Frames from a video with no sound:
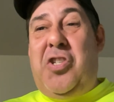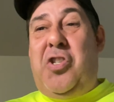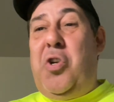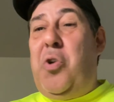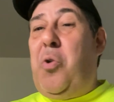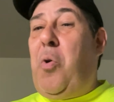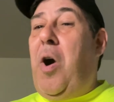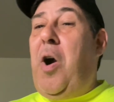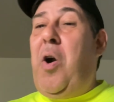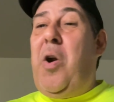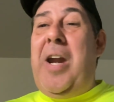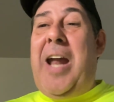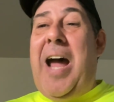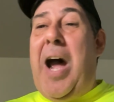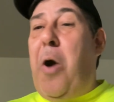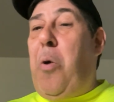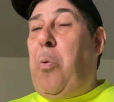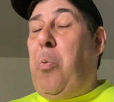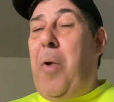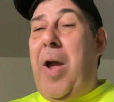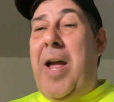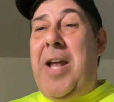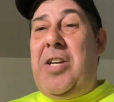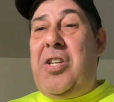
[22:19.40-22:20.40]
you are now
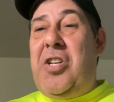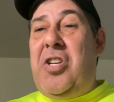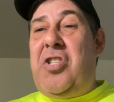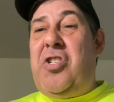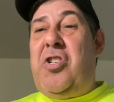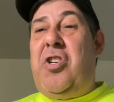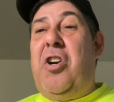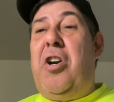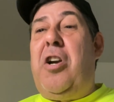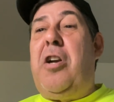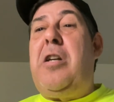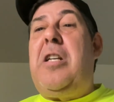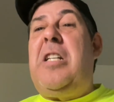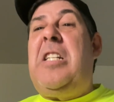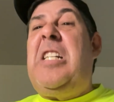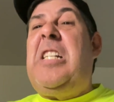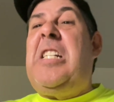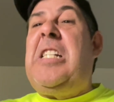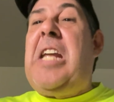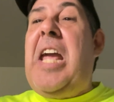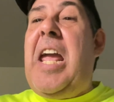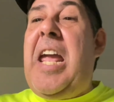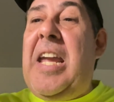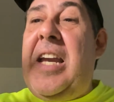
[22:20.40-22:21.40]
registered.
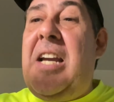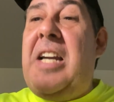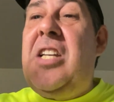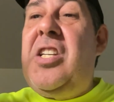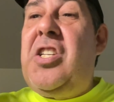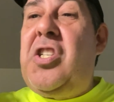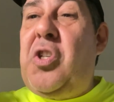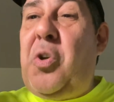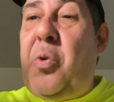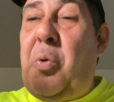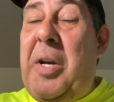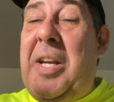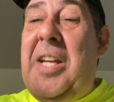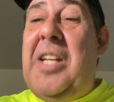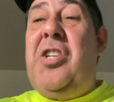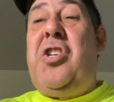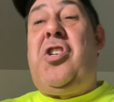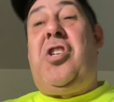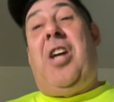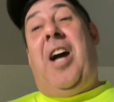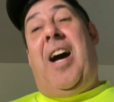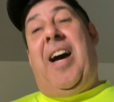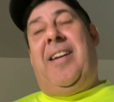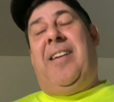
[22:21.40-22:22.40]
Take a
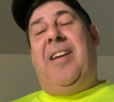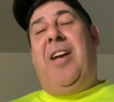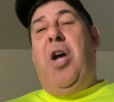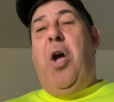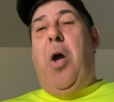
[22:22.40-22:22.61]
screenshot.